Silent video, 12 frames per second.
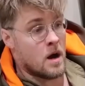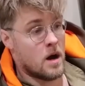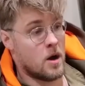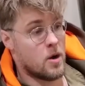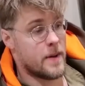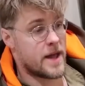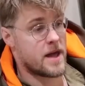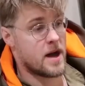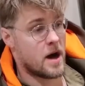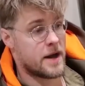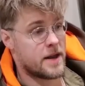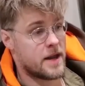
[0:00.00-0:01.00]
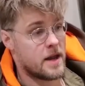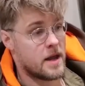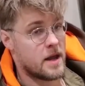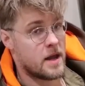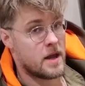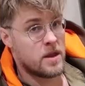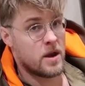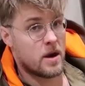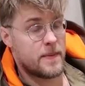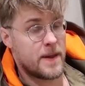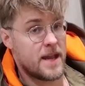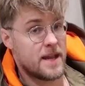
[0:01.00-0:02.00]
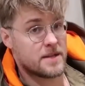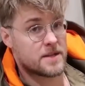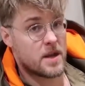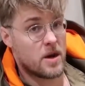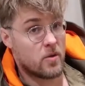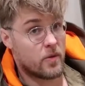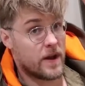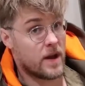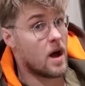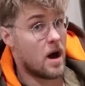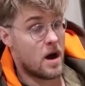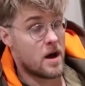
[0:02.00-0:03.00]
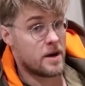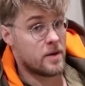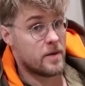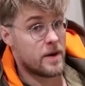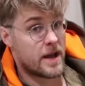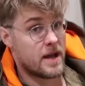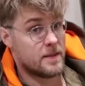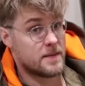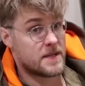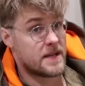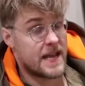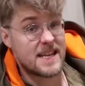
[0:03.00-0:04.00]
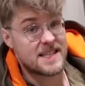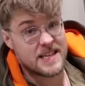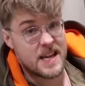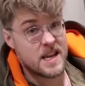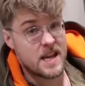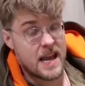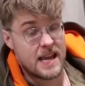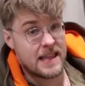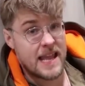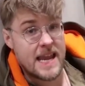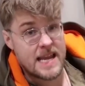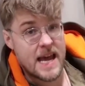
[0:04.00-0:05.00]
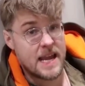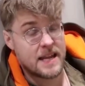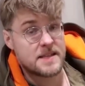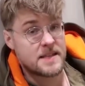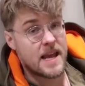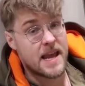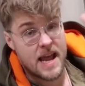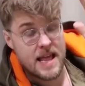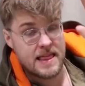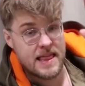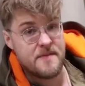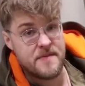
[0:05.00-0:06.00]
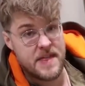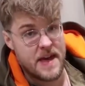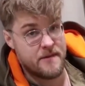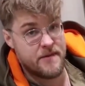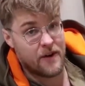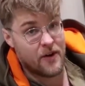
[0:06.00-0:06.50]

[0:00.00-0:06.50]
Oh my God. Europeans go real hard when it comes to dancing and late nights, and I love them